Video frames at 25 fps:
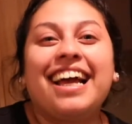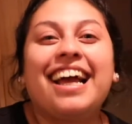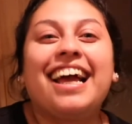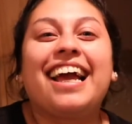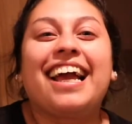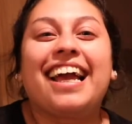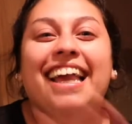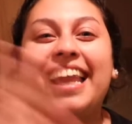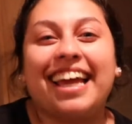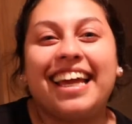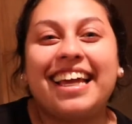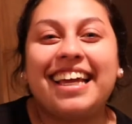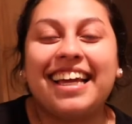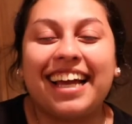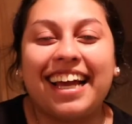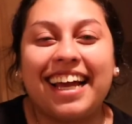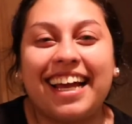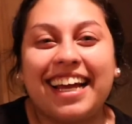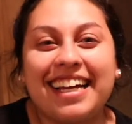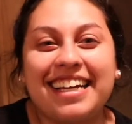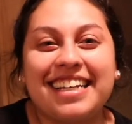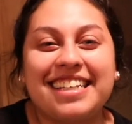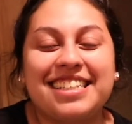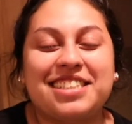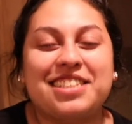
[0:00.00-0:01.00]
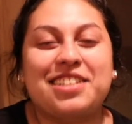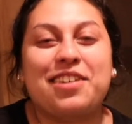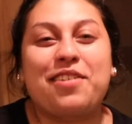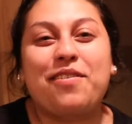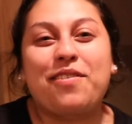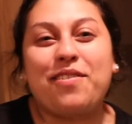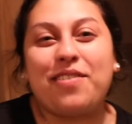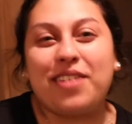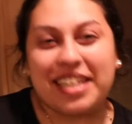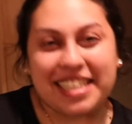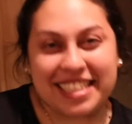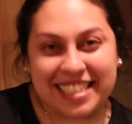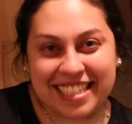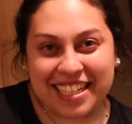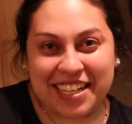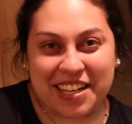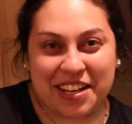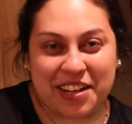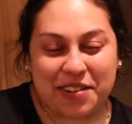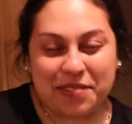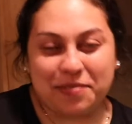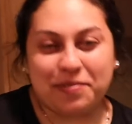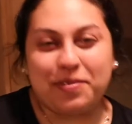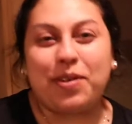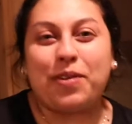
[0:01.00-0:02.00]
Hey guys, what's
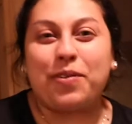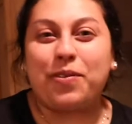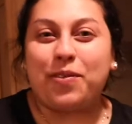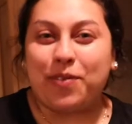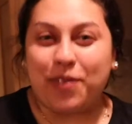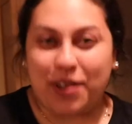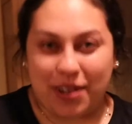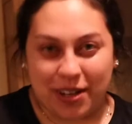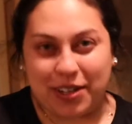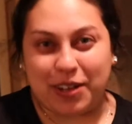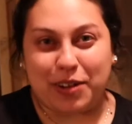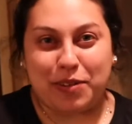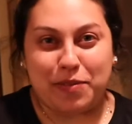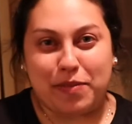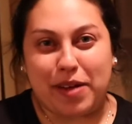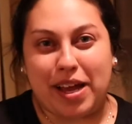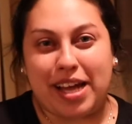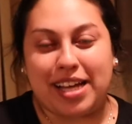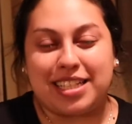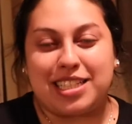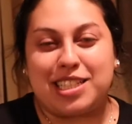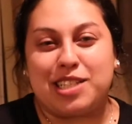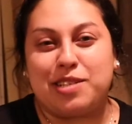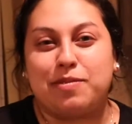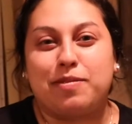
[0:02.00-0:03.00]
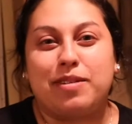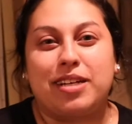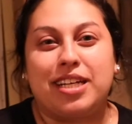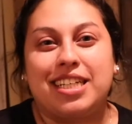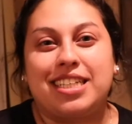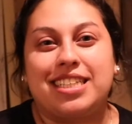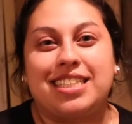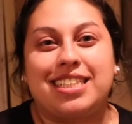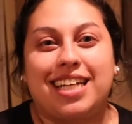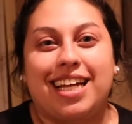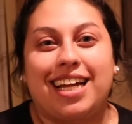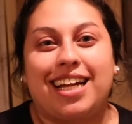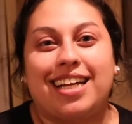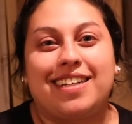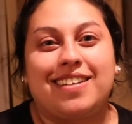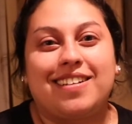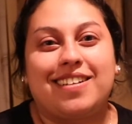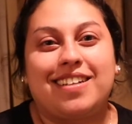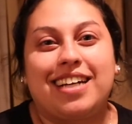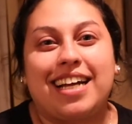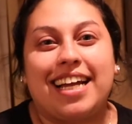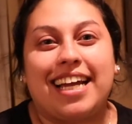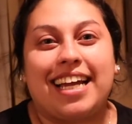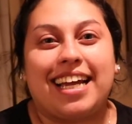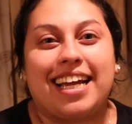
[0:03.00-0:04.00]
up? Welcome back to my
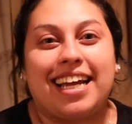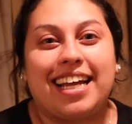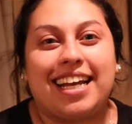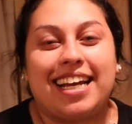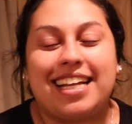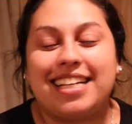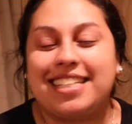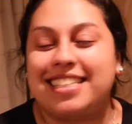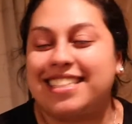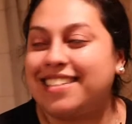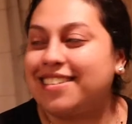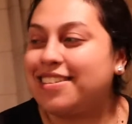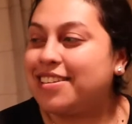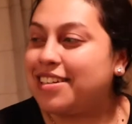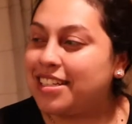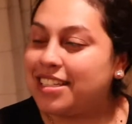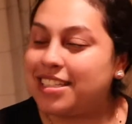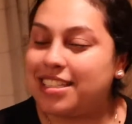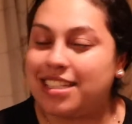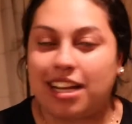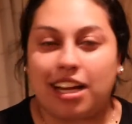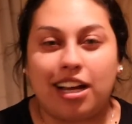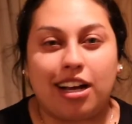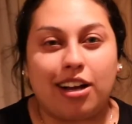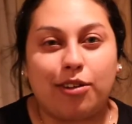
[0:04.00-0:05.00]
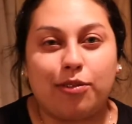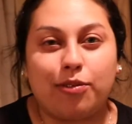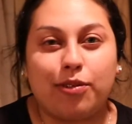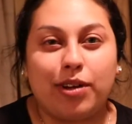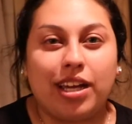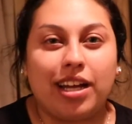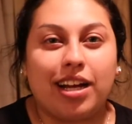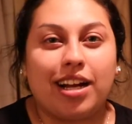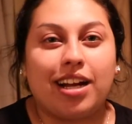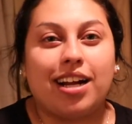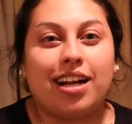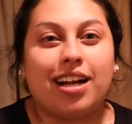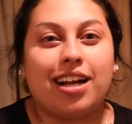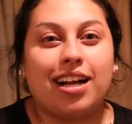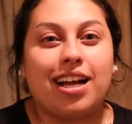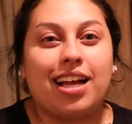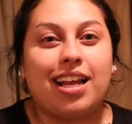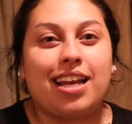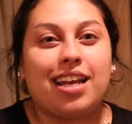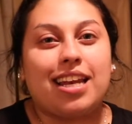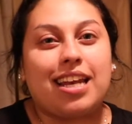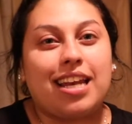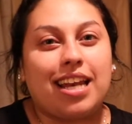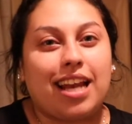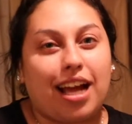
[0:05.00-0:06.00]
channel. And as you can tell, we are
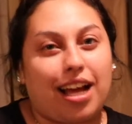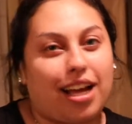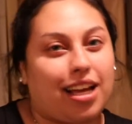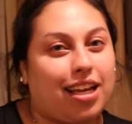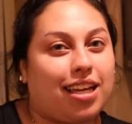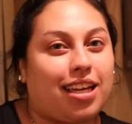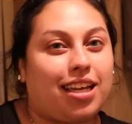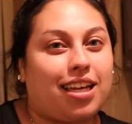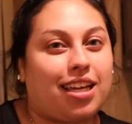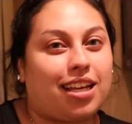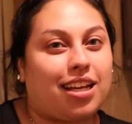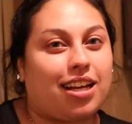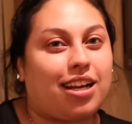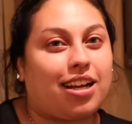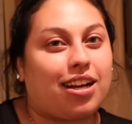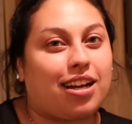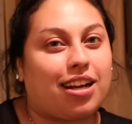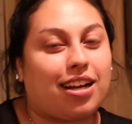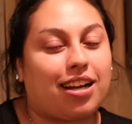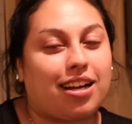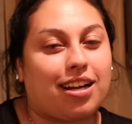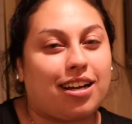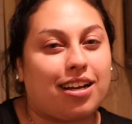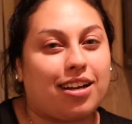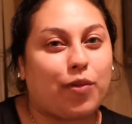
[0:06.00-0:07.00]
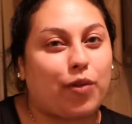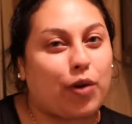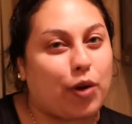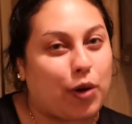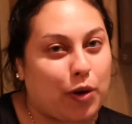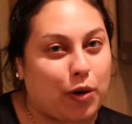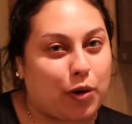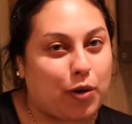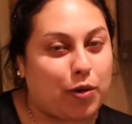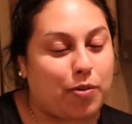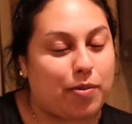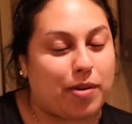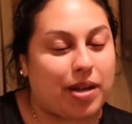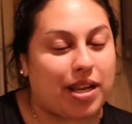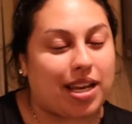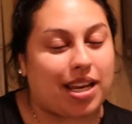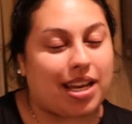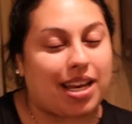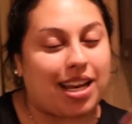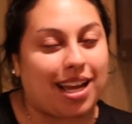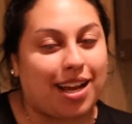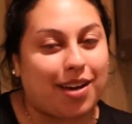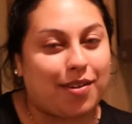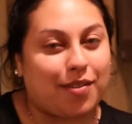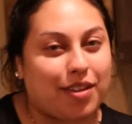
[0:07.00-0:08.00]
not in our room,
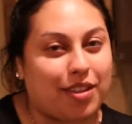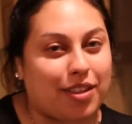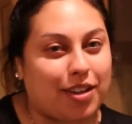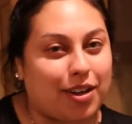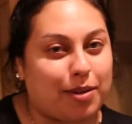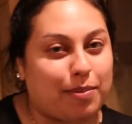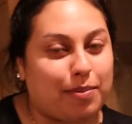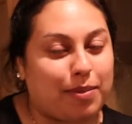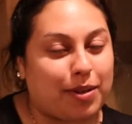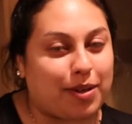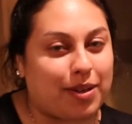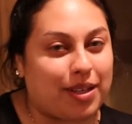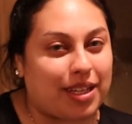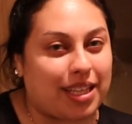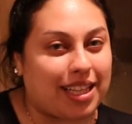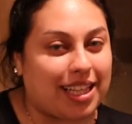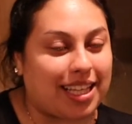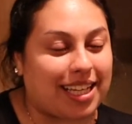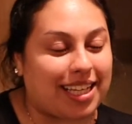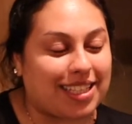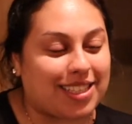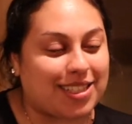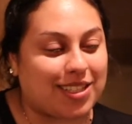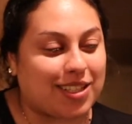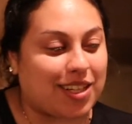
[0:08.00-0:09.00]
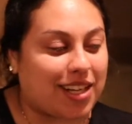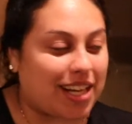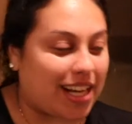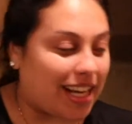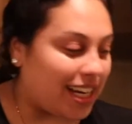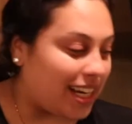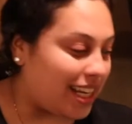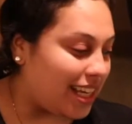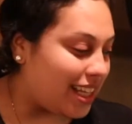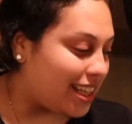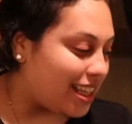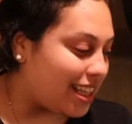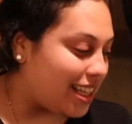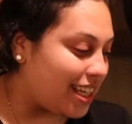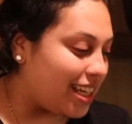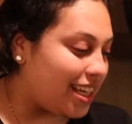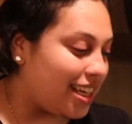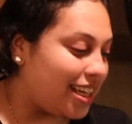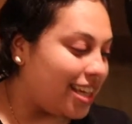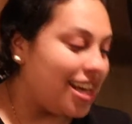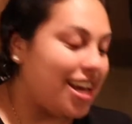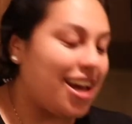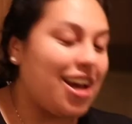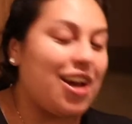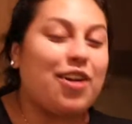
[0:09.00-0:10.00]
not with our beauty lights or
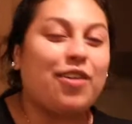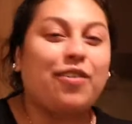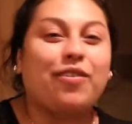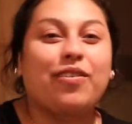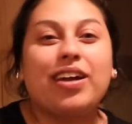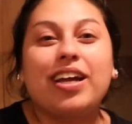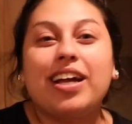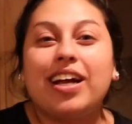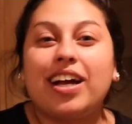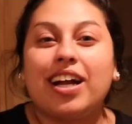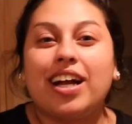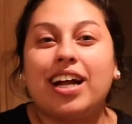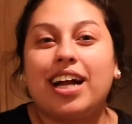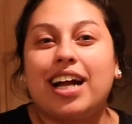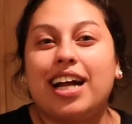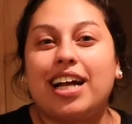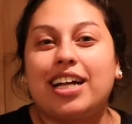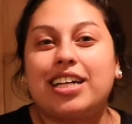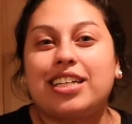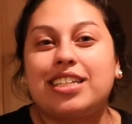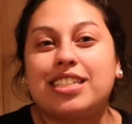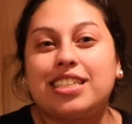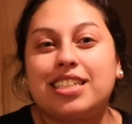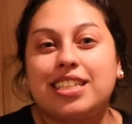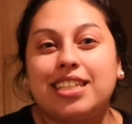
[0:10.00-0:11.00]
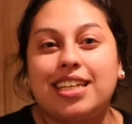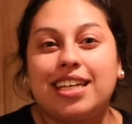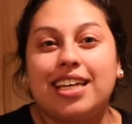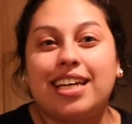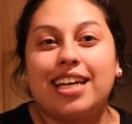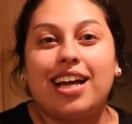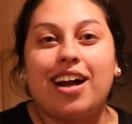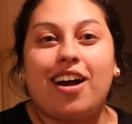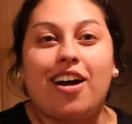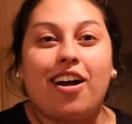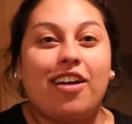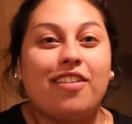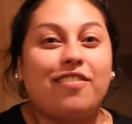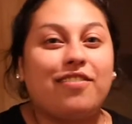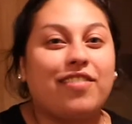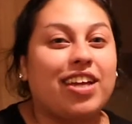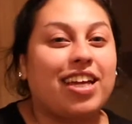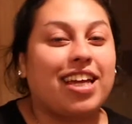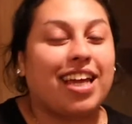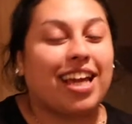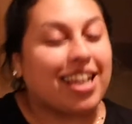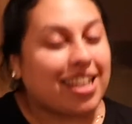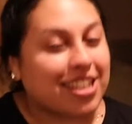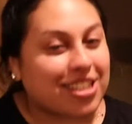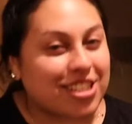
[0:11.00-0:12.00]
anything. We are actually on
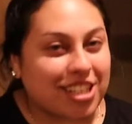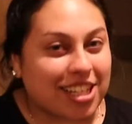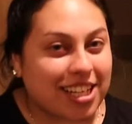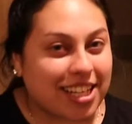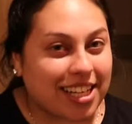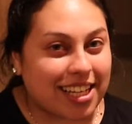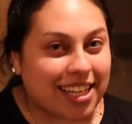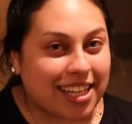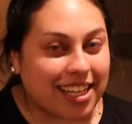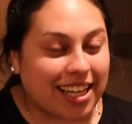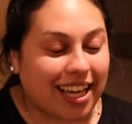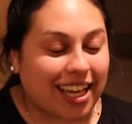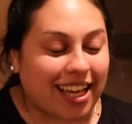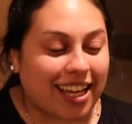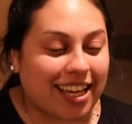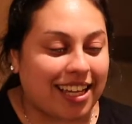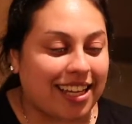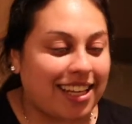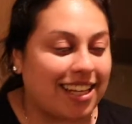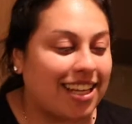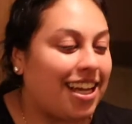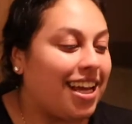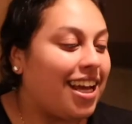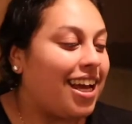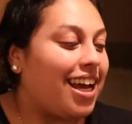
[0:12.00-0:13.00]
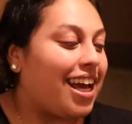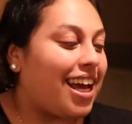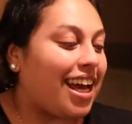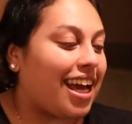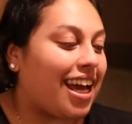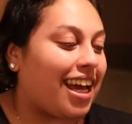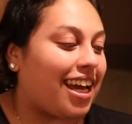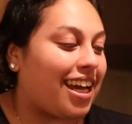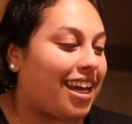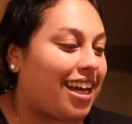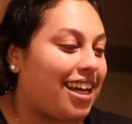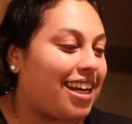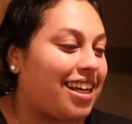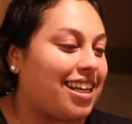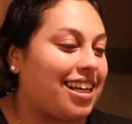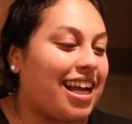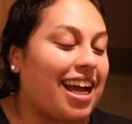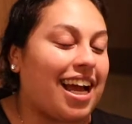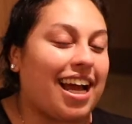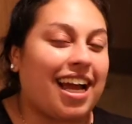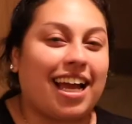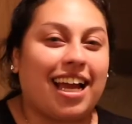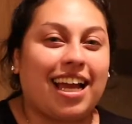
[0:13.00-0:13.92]
vacation again, and